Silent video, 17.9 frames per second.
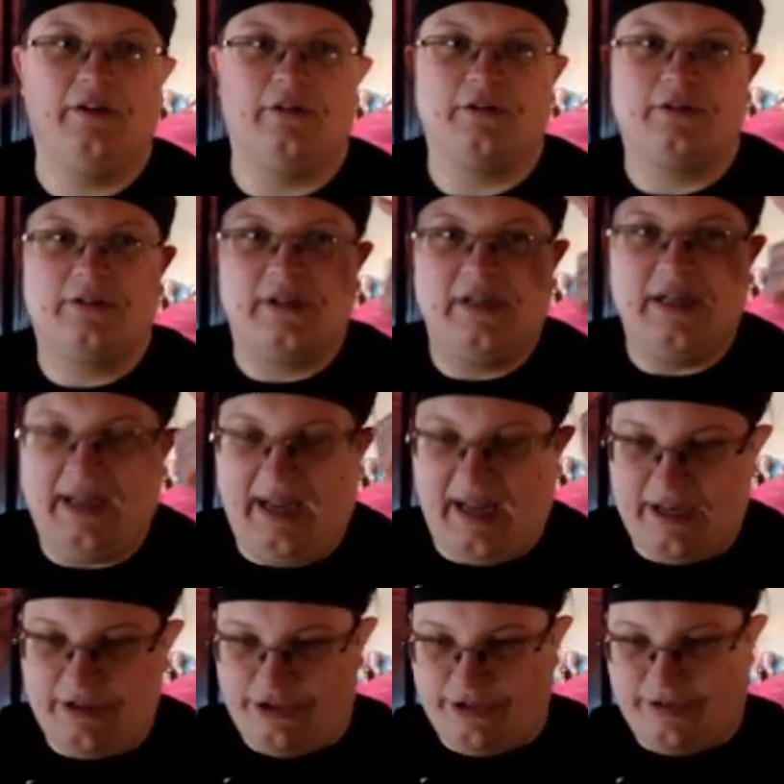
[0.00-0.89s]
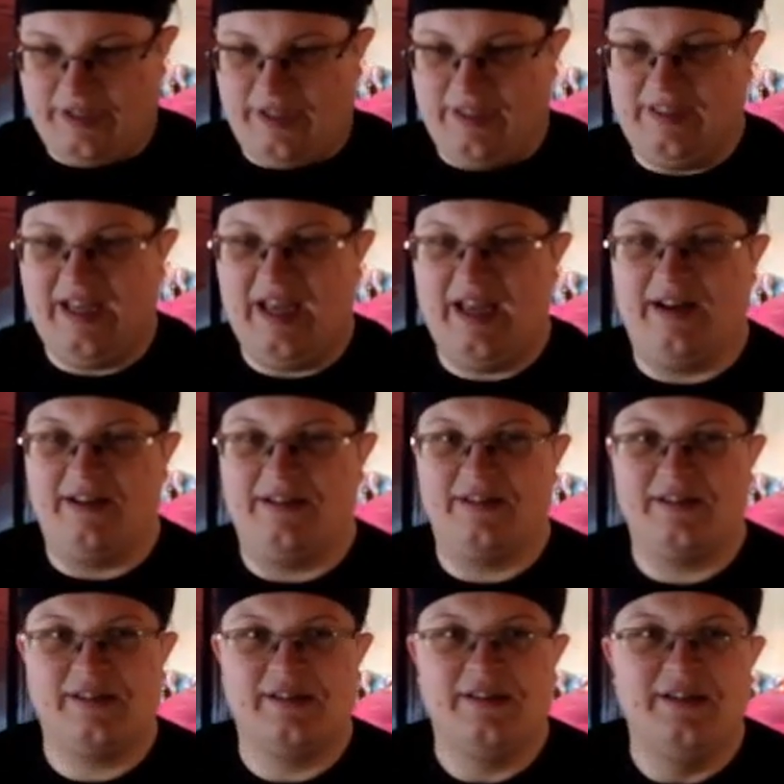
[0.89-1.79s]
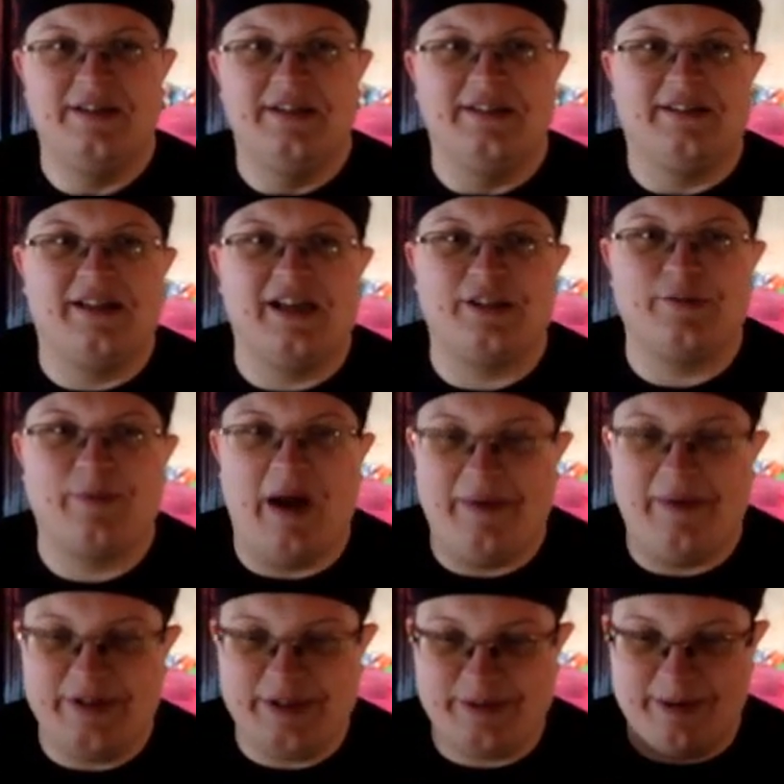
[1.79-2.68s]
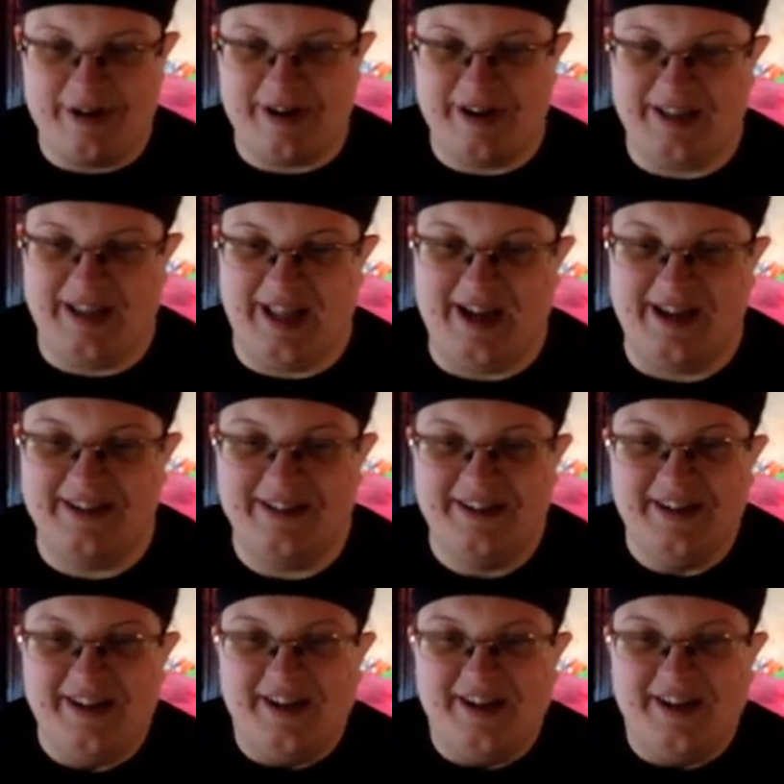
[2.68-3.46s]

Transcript: looked like angels' antennas. That's why I was wearing that.